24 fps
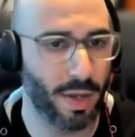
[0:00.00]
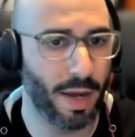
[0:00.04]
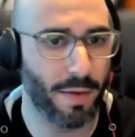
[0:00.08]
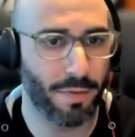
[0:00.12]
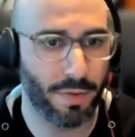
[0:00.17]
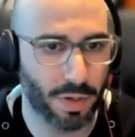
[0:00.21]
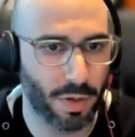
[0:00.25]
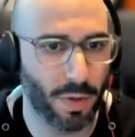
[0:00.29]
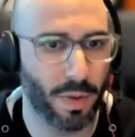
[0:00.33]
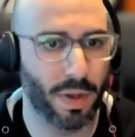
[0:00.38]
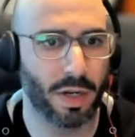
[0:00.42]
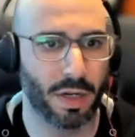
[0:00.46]
You
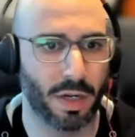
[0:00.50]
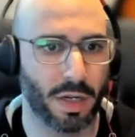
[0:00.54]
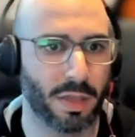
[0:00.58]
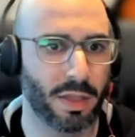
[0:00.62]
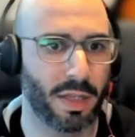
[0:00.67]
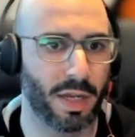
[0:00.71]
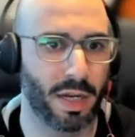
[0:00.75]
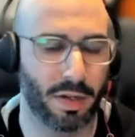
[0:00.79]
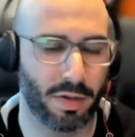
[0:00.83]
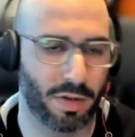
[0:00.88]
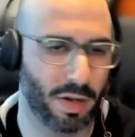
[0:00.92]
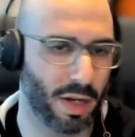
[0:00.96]
have to go and
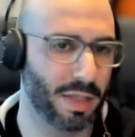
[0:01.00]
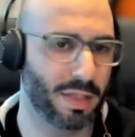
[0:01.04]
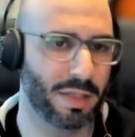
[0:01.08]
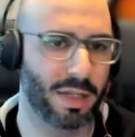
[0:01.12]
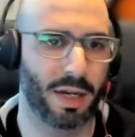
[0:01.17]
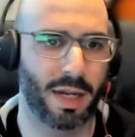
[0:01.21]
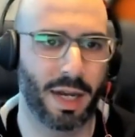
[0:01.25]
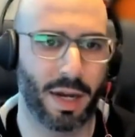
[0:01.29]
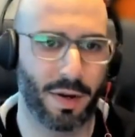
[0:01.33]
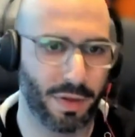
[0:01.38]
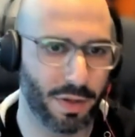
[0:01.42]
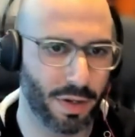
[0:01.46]
earn their
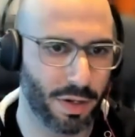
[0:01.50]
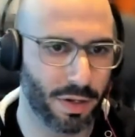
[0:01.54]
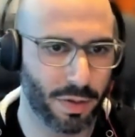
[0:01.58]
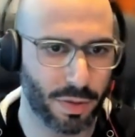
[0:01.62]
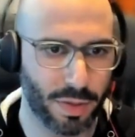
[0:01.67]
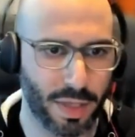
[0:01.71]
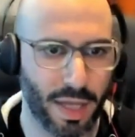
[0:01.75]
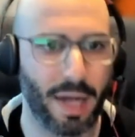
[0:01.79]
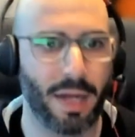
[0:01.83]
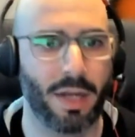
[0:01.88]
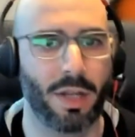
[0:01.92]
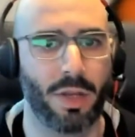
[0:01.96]
trust. And how do you
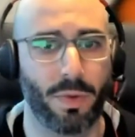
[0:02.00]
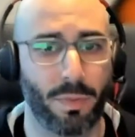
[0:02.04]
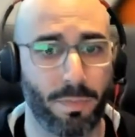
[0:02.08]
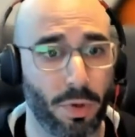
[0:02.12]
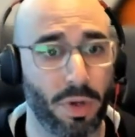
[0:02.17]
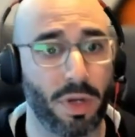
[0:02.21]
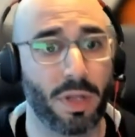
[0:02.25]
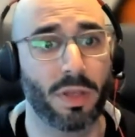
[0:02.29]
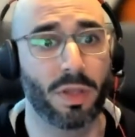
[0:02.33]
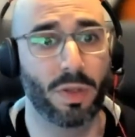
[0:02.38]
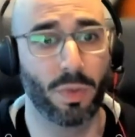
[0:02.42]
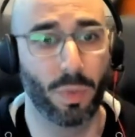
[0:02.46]
do that? You
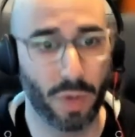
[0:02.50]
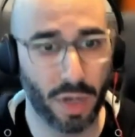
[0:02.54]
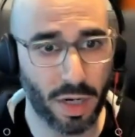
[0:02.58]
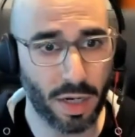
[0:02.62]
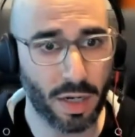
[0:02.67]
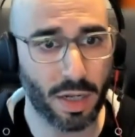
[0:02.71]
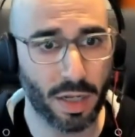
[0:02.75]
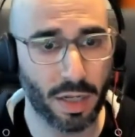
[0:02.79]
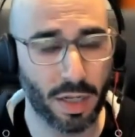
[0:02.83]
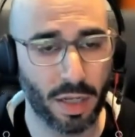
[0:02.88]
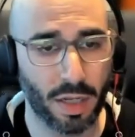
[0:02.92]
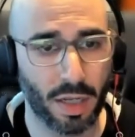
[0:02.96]
put in the
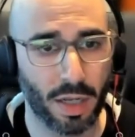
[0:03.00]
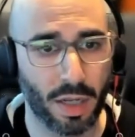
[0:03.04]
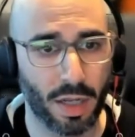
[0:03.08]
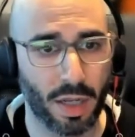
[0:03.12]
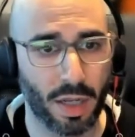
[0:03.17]
work,